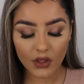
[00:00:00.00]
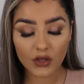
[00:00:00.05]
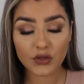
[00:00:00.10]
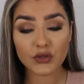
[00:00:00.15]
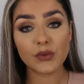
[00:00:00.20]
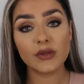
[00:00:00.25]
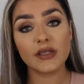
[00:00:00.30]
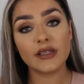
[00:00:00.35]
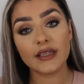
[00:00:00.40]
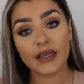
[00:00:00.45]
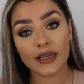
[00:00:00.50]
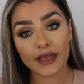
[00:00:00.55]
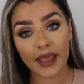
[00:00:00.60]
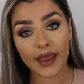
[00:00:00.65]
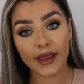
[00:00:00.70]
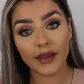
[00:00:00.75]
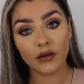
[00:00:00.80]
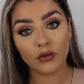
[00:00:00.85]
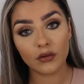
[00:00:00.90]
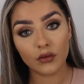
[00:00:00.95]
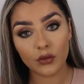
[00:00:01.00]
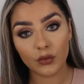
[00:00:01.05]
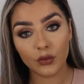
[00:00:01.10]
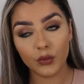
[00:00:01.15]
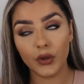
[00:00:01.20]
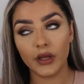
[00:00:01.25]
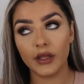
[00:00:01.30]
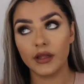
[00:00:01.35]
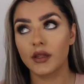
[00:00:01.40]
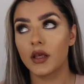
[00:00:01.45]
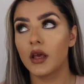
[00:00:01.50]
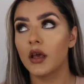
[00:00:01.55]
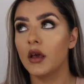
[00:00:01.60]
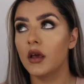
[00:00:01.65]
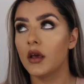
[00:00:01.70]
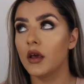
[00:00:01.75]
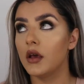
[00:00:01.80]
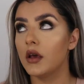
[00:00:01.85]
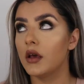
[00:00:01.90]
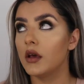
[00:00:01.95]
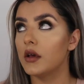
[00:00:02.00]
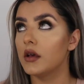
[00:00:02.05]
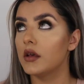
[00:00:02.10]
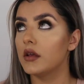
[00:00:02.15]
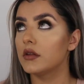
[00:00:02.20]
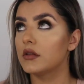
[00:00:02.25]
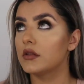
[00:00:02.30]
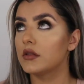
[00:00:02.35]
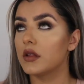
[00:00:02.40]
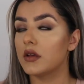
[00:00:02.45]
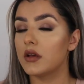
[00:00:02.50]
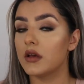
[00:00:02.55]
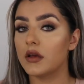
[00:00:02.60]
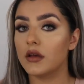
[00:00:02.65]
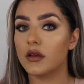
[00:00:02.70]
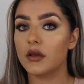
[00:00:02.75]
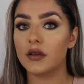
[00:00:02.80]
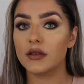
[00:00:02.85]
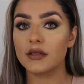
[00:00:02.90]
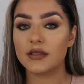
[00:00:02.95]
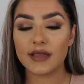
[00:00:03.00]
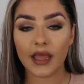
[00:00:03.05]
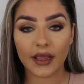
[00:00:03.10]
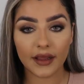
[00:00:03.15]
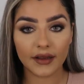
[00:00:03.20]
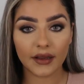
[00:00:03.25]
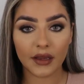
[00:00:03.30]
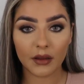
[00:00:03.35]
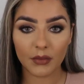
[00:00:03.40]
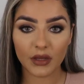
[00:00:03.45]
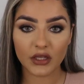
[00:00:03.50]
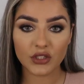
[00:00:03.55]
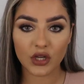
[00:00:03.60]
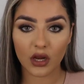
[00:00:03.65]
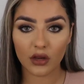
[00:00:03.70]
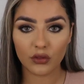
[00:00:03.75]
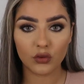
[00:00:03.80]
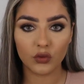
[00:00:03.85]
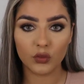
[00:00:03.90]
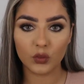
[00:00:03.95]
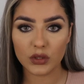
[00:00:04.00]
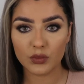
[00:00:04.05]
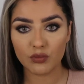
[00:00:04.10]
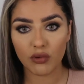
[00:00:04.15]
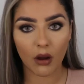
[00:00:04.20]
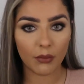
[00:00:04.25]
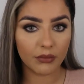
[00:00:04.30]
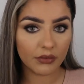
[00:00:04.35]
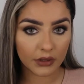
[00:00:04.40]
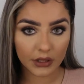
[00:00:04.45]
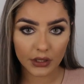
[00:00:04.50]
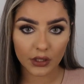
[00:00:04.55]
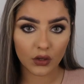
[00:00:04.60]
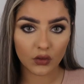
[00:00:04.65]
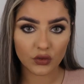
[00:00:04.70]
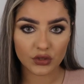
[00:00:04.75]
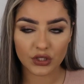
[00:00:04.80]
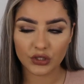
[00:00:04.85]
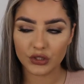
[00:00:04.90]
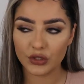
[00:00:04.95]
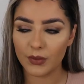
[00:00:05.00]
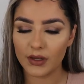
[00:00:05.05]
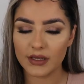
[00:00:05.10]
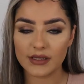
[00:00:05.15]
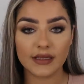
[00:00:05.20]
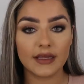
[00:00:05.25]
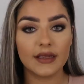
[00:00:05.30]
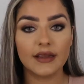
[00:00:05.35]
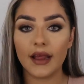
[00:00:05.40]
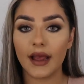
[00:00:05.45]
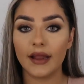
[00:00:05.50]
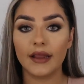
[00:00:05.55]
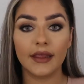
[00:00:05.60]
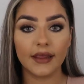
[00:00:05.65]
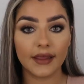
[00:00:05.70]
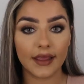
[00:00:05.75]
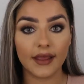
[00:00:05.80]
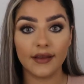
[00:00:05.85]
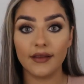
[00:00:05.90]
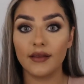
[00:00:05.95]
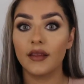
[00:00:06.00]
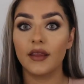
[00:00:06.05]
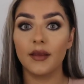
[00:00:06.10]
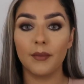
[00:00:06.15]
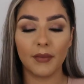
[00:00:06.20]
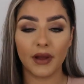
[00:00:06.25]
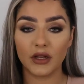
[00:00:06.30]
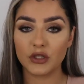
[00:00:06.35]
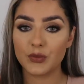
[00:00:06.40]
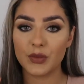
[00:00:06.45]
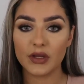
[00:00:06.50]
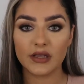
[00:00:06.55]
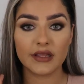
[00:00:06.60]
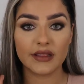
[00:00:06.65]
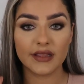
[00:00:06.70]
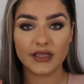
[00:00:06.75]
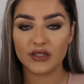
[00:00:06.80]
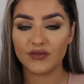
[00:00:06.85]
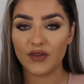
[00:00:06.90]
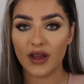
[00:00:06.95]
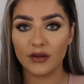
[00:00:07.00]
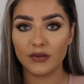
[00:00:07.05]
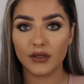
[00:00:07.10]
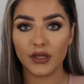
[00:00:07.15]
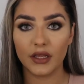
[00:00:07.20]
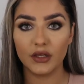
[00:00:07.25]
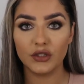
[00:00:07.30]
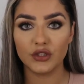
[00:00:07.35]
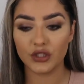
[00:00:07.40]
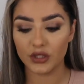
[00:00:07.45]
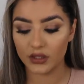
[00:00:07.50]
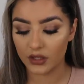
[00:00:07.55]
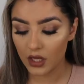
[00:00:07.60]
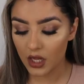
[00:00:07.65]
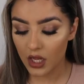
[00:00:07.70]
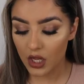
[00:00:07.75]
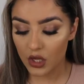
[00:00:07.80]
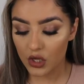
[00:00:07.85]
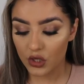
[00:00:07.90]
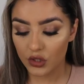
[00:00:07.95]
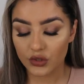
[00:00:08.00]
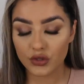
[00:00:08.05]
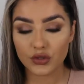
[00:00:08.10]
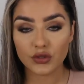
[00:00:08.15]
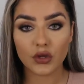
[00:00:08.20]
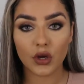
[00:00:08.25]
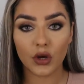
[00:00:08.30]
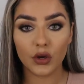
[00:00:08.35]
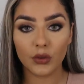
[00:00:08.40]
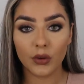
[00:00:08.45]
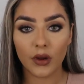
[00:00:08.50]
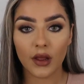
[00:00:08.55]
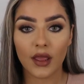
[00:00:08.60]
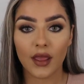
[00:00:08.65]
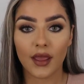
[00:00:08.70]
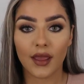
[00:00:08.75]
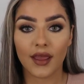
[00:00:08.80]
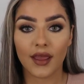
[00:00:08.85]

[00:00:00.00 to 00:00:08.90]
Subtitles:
So I did it again with the second image I thought was probably closer to my skin, and again it matched me to this foundation. So